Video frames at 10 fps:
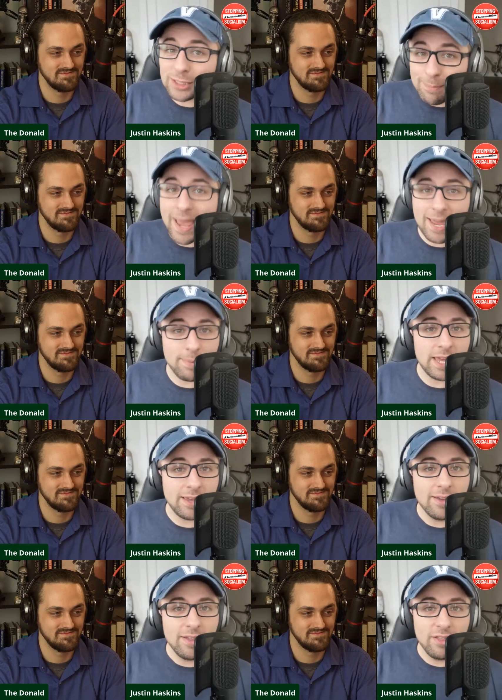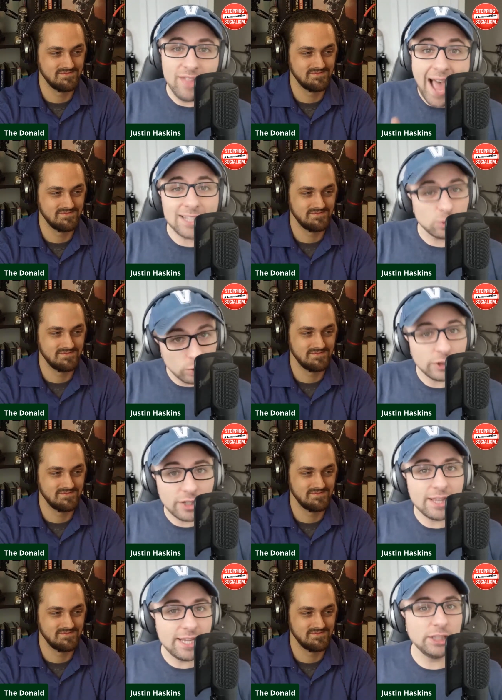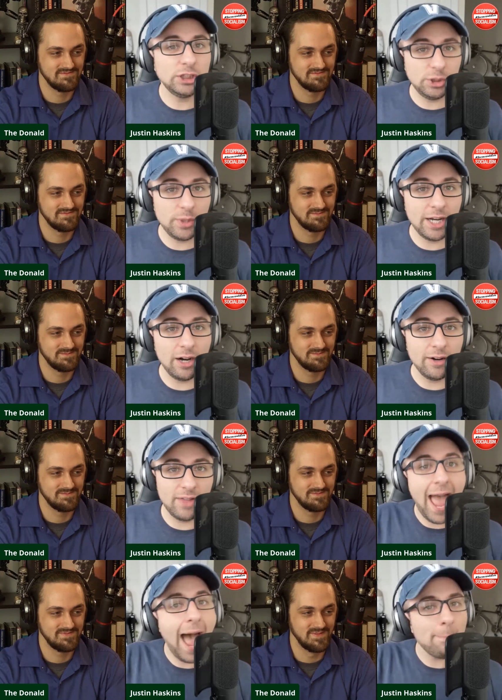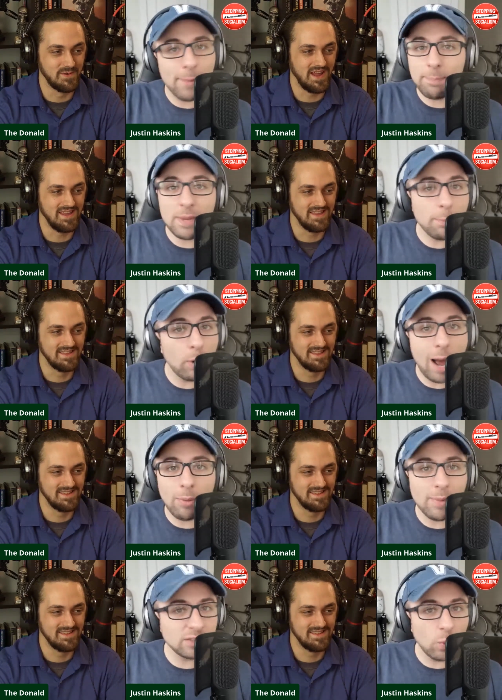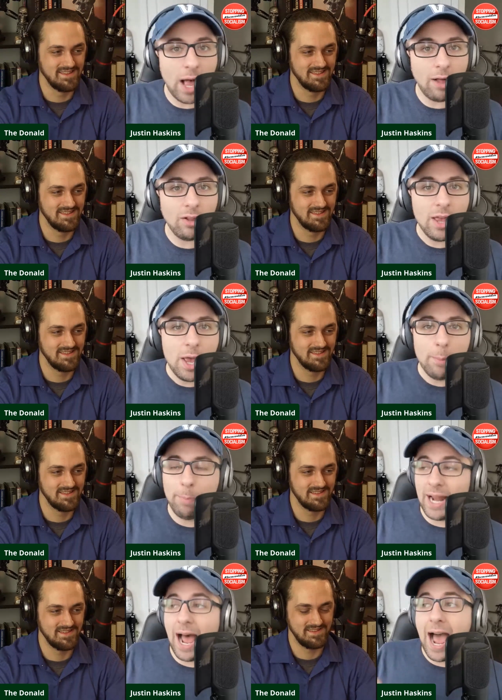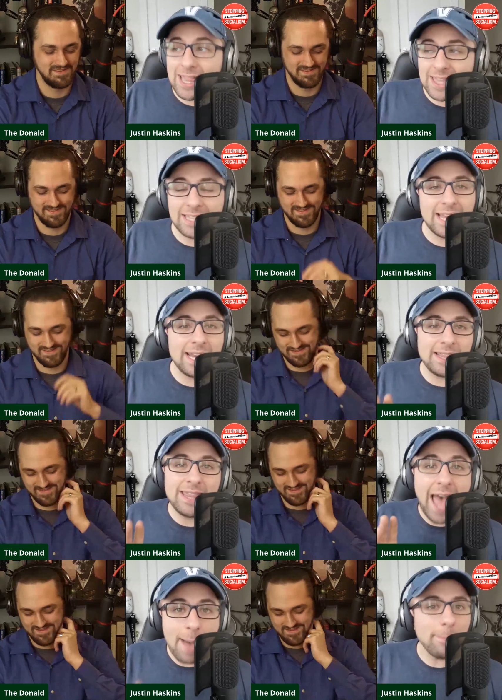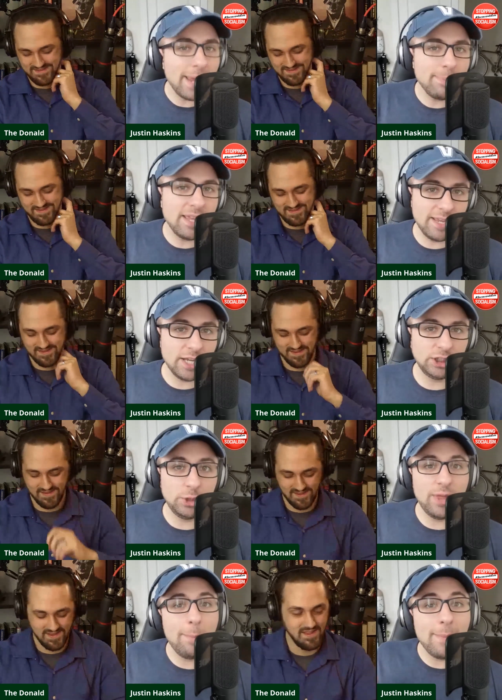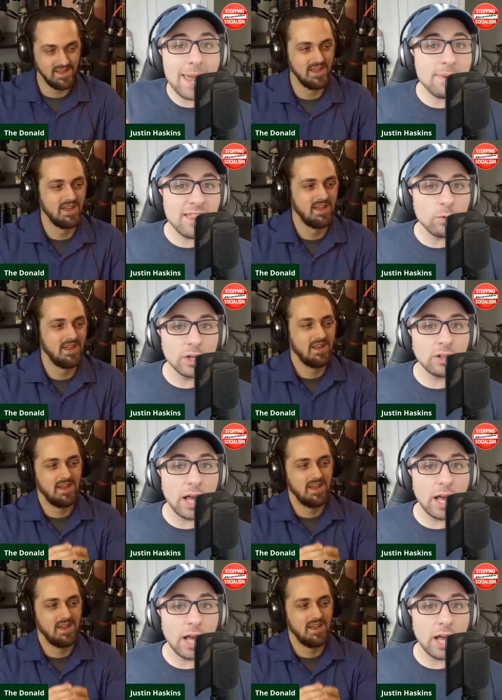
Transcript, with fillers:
Speaker 1: just maybe that's really the issue here the app right. might be a problem as well but i think that that may be the issue that maybe they